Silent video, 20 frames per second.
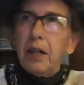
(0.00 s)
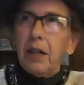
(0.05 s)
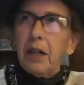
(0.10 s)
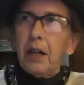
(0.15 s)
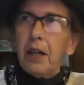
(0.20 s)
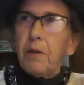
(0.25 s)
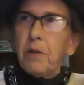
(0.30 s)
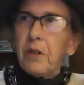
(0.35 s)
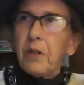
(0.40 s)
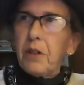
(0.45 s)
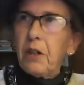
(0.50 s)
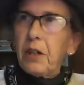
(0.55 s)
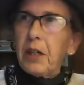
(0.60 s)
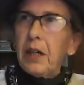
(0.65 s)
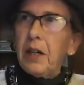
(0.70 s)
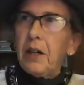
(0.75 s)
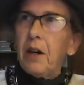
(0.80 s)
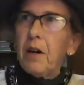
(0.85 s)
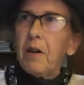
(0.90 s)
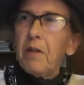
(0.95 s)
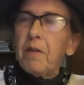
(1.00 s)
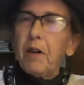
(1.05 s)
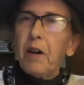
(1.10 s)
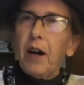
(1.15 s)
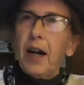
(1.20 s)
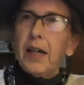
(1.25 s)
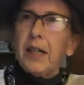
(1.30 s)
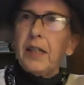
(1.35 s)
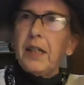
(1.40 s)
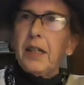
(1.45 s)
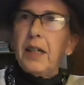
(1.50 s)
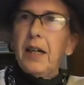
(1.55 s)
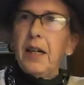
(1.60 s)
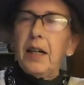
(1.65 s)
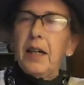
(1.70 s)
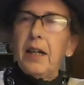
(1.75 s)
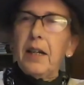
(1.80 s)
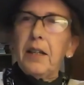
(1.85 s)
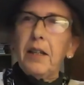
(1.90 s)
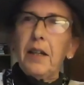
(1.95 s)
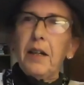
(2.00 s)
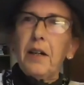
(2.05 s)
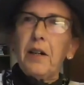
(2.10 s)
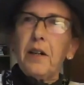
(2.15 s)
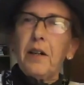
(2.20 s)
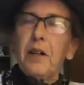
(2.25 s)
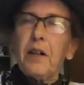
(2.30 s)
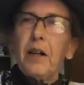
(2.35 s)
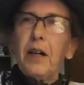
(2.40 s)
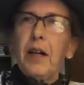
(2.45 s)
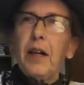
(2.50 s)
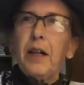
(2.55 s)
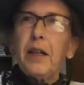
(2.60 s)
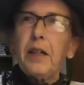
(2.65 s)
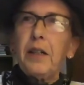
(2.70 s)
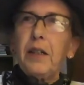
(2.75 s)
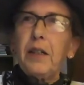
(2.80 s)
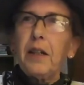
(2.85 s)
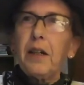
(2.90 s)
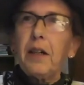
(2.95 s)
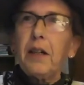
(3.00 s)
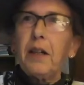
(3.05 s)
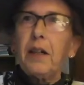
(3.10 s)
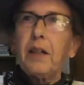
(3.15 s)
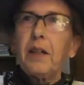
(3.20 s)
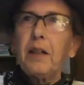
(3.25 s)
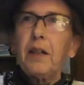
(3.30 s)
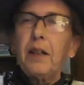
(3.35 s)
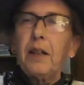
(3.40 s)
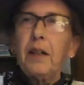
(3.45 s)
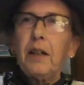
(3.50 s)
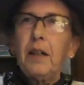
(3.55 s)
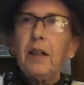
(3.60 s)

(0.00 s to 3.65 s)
It was looking over I-10 there at